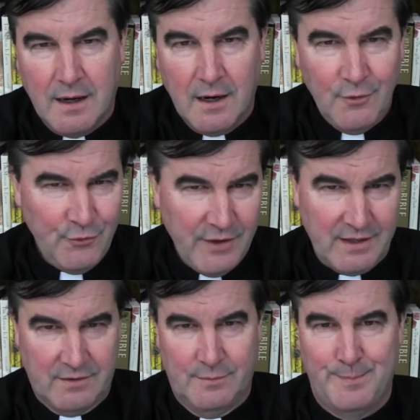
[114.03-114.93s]
Our
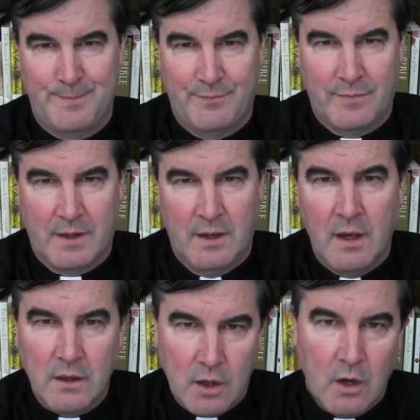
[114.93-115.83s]
faith
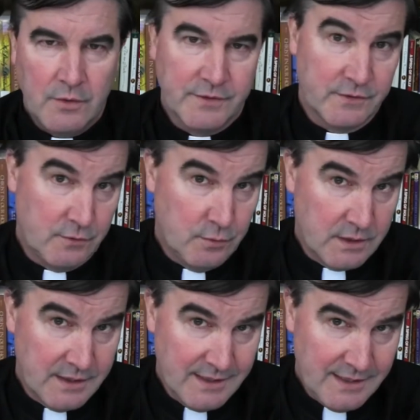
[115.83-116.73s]
calls us to a
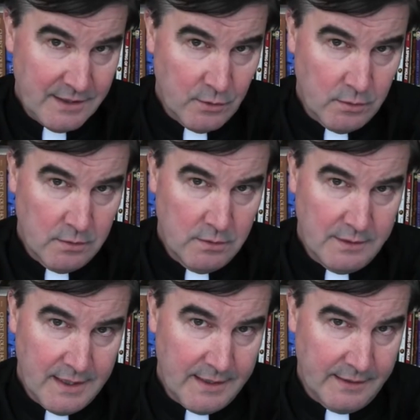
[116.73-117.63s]
continual
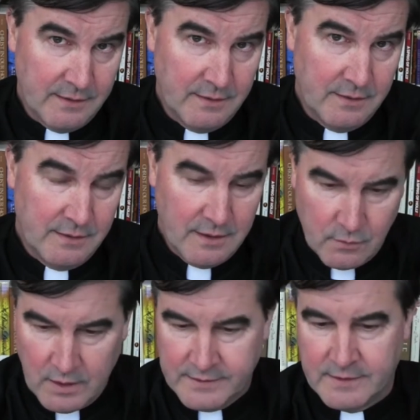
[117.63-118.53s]
dying
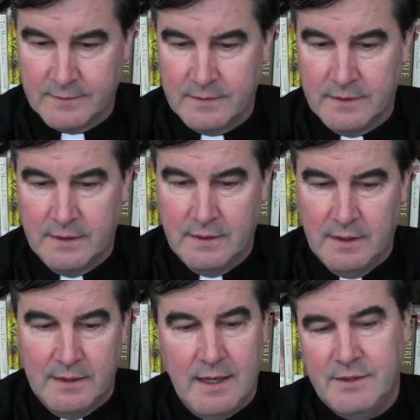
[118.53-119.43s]
and rising.
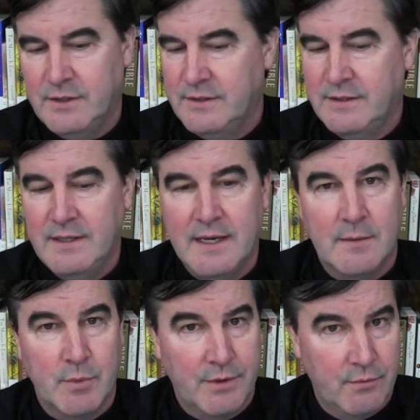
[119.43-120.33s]
Not just at the
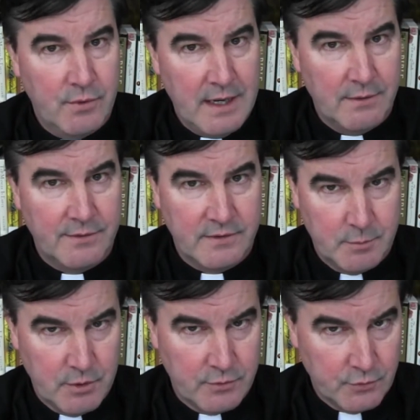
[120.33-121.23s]
end, but throughout the
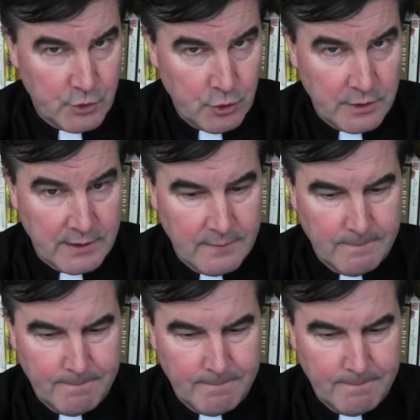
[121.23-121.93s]
spiritual journey.